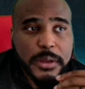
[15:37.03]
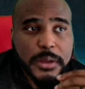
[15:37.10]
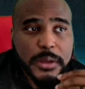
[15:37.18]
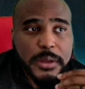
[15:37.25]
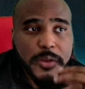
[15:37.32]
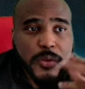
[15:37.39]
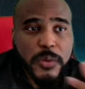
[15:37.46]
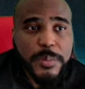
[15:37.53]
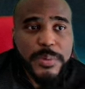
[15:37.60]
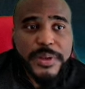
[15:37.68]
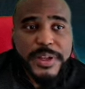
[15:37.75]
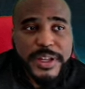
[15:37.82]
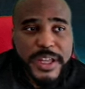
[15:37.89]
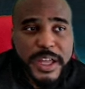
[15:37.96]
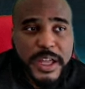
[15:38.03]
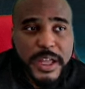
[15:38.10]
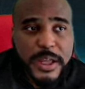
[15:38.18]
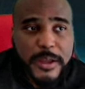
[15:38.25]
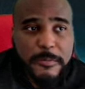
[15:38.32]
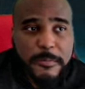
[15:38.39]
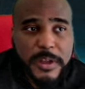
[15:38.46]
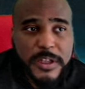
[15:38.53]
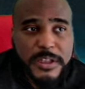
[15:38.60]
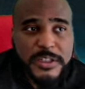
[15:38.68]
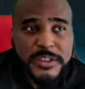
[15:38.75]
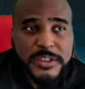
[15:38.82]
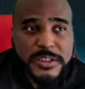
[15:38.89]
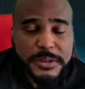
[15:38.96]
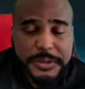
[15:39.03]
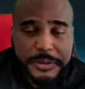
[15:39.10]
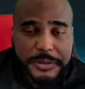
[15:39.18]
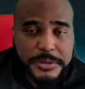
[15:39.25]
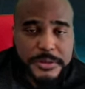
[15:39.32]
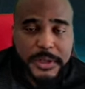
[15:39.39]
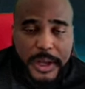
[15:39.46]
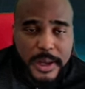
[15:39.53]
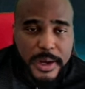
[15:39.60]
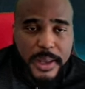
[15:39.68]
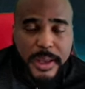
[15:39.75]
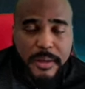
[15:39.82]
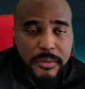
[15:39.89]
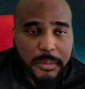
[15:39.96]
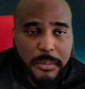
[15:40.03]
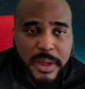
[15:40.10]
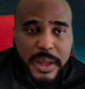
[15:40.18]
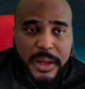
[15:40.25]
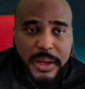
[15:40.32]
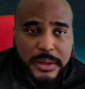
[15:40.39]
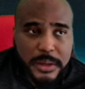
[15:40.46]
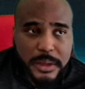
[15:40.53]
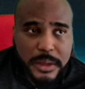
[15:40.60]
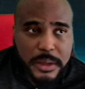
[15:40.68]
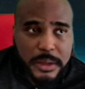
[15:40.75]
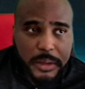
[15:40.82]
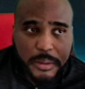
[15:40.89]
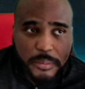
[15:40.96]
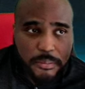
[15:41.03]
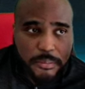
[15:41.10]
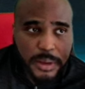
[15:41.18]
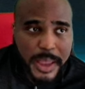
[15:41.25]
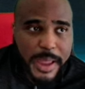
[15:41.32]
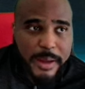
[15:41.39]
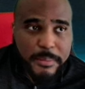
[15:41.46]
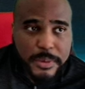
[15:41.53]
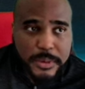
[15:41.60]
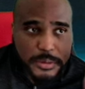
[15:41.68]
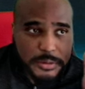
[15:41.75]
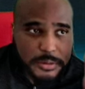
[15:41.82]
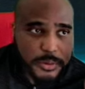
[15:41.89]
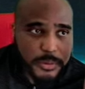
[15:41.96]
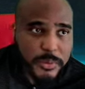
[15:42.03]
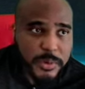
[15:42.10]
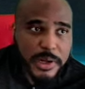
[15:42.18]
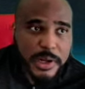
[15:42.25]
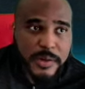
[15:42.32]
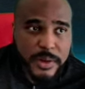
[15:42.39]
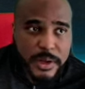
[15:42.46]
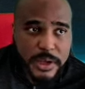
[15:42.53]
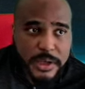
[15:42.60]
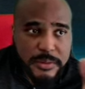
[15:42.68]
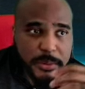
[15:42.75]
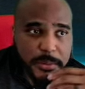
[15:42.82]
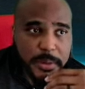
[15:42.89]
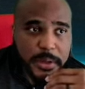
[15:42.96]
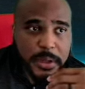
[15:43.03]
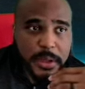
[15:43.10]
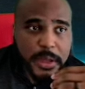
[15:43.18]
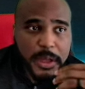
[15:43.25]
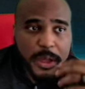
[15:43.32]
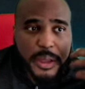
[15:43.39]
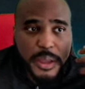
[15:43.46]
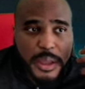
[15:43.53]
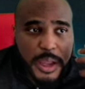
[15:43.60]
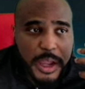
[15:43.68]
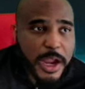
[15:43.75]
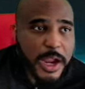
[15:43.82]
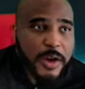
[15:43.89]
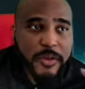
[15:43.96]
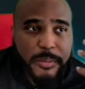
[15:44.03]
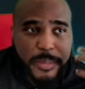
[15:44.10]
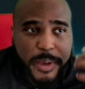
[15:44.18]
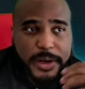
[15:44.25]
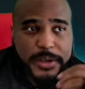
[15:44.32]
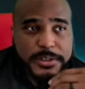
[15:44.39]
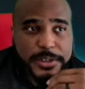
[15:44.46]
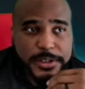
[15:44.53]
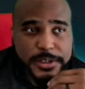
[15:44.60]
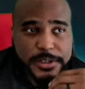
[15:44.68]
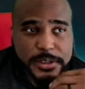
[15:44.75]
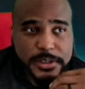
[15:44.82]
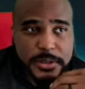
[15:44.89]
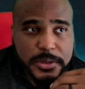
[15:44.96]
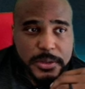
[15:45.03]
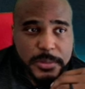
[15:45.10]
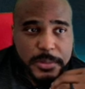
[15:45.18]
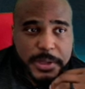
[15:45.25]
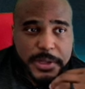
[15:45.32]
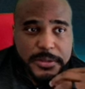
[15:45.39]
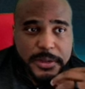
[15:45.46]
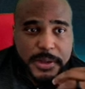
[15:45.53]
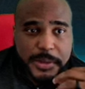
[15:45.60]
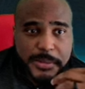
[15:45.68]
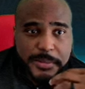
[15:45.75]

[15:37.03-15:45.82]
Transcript: if you play a game and just say you try to have a main lead, black person, whatever case may be, everybody's gonna assume it's some